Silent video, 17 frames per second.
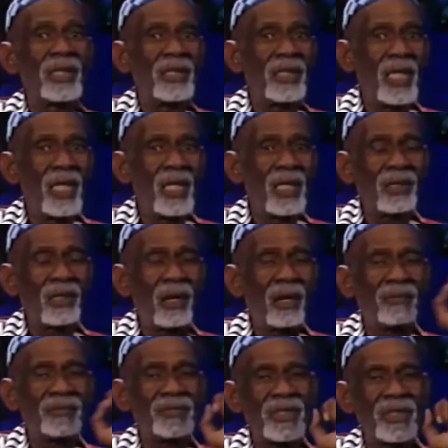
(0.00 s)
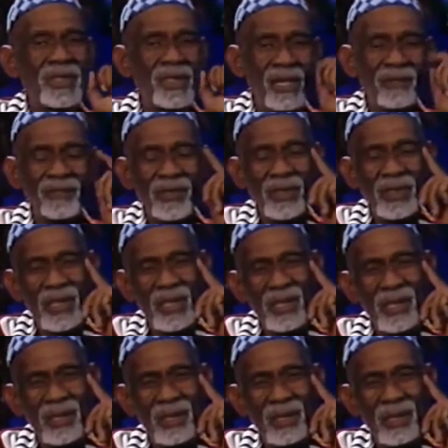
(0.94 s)
the year of
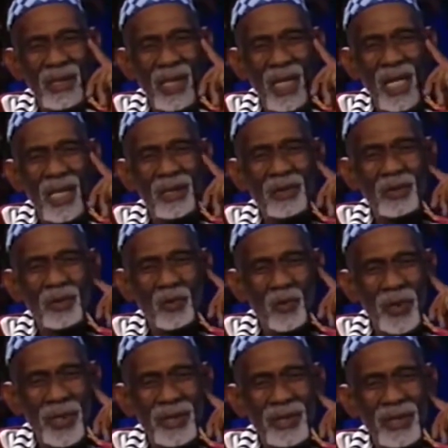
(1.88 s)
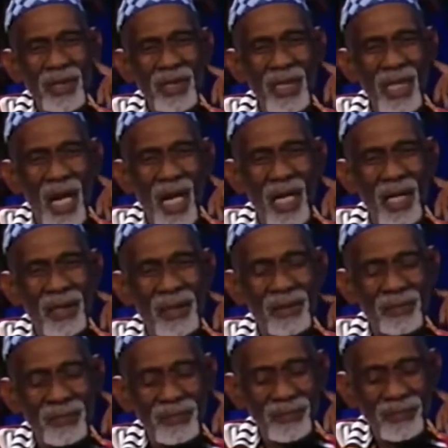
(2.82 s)

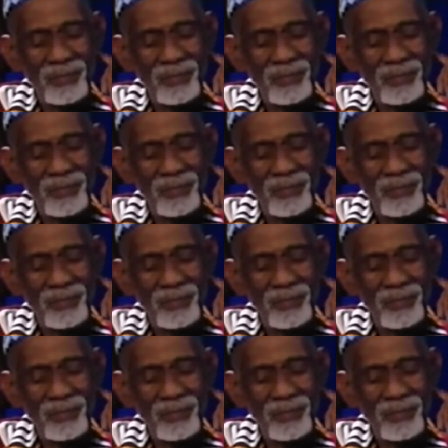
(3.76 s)
1729